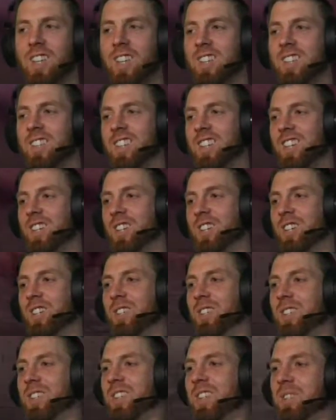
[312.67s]
There you go,
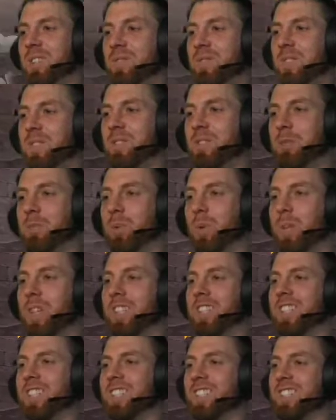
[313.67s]
350
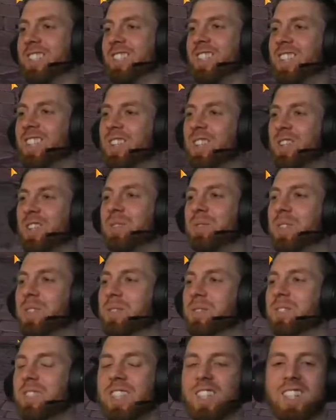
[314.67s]
boys,
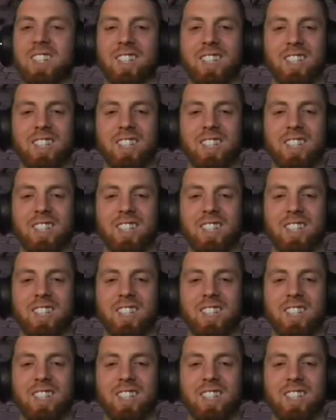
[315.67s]
350.